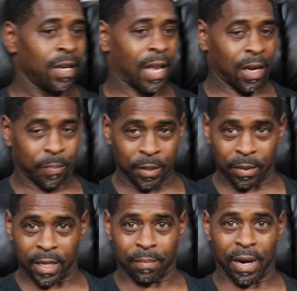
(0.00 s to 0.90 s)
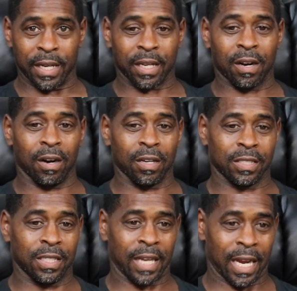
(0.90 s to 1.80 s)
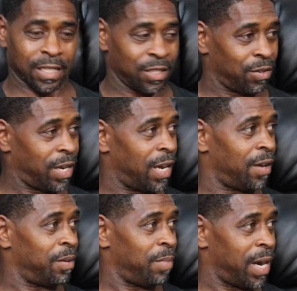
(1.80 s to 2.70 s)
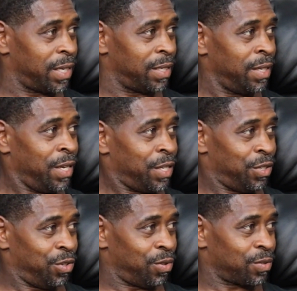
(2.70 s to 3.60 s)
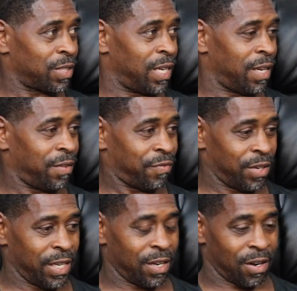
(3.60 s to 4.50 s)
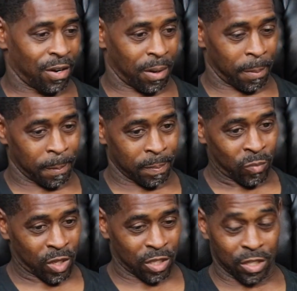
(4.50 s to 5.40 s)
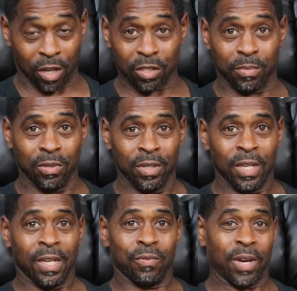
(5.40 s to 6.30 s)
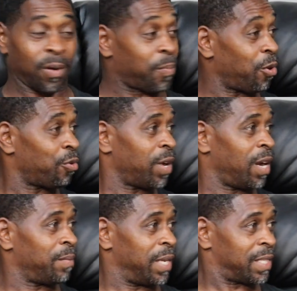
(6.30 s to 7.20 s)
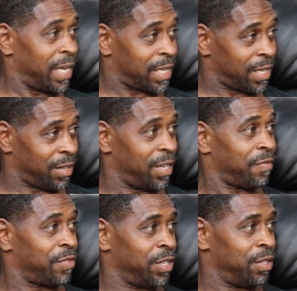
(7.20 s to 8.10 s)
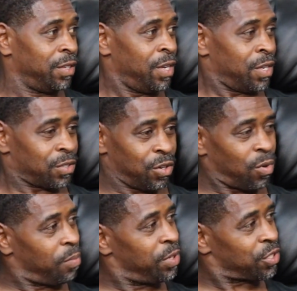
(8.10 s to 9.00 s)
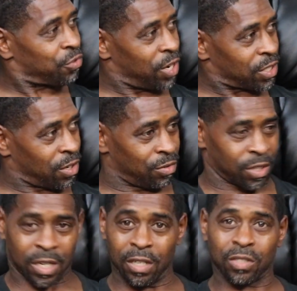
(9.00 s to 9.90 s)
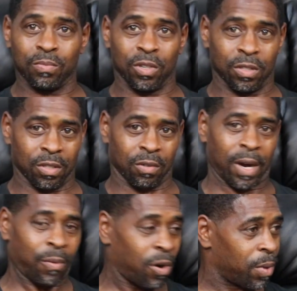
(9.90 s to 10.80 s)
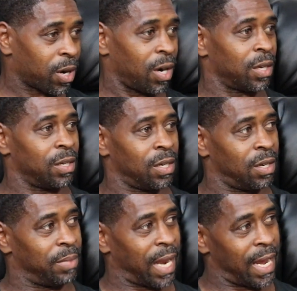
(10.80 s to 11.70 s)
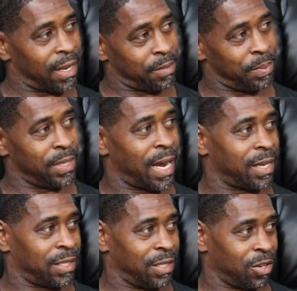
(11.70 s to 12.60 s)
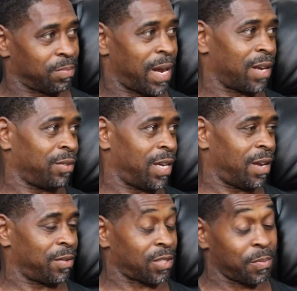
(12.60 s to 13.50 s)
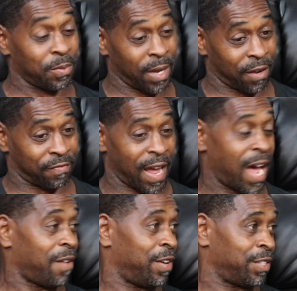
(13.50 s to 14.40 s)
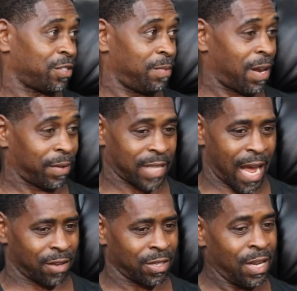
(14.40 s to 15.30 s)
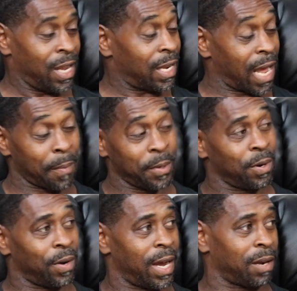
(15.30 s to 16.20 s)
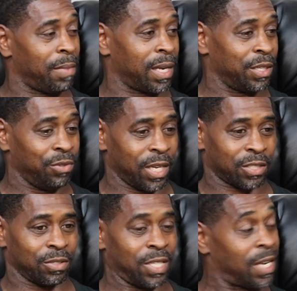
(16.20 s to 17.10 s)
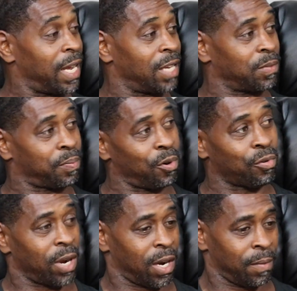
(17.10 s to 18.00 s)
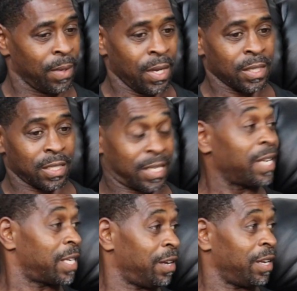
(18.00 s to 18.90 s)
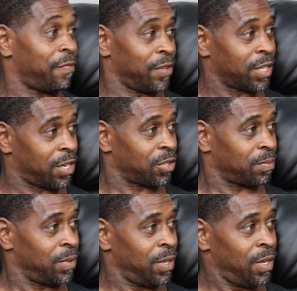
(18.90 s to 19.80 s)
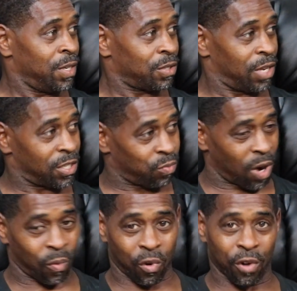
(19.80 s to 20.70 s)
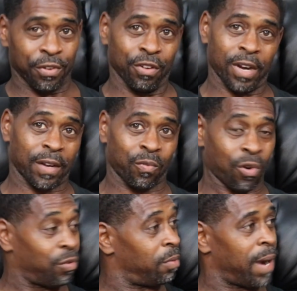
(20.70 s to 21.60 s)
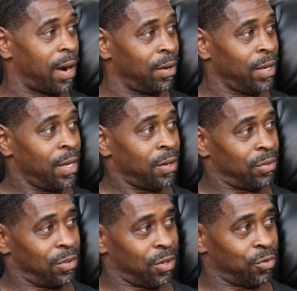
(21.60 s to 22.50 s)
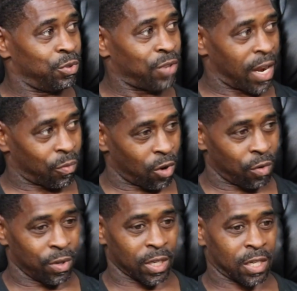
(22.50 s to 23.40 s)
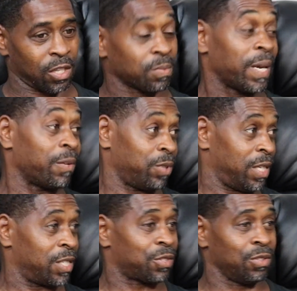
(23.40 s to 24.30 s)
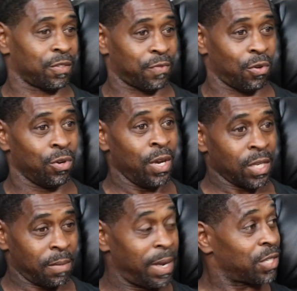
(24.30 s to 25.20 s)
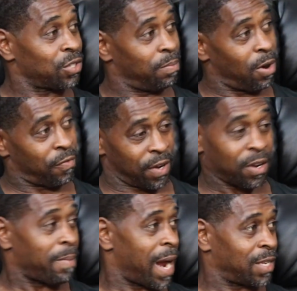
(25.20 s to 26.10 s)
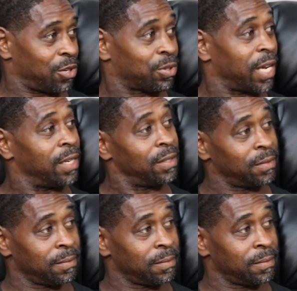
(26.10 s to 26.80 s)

A lot of people that bring their cars in actually don't have the money, you know what I'm saying, for the deductible. We have a program that take care of that for you. So it won't be stressed on the customer, you know, I want my car done, but I have to put down the deductible I don't have. Some people have 500, some have 1,000. A lot of people don't have the money to do that. So Jana has a program to take care of that for the customer. So that's one worry you don't have to worry about. You know, we try to work with the customer and with the insurance folk to make sure everybody's okay.